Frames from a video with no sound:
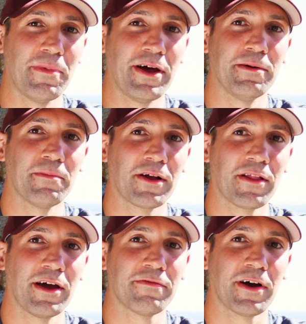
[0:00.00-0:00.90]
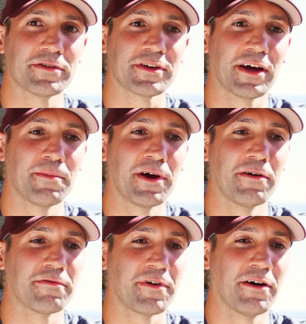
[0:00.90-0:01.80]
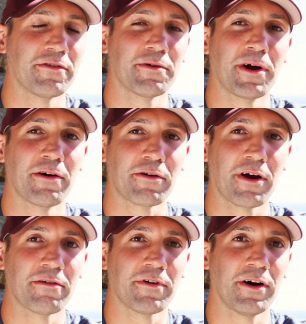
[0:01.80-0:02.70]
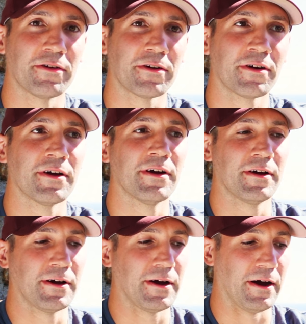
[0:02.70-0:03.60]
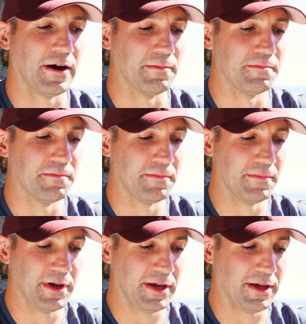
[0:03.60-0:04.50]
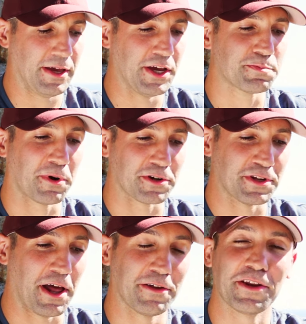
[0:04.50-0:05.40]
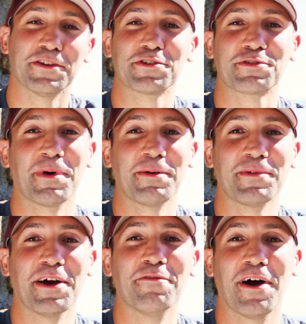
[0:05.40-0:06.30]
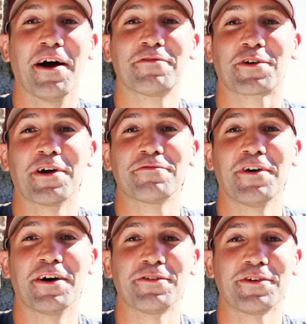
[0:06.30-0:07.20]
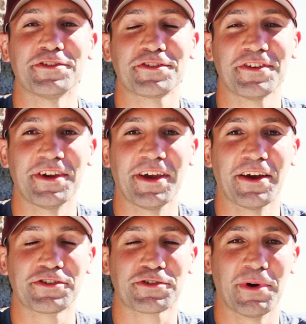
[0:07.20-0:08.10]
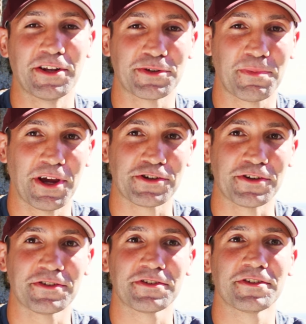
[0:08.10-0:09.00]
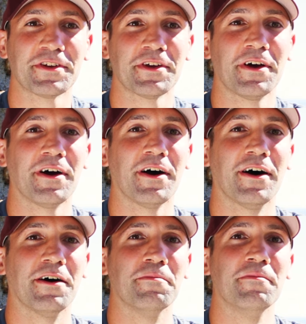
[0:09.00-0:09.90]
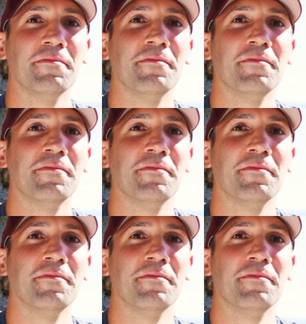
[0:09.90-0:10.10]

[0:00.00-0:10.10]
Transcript: men in my life outside of my own father and my own grandfather. Um, his personality does remind me of, of a grandfather. He's, he has tremendous patience. Um,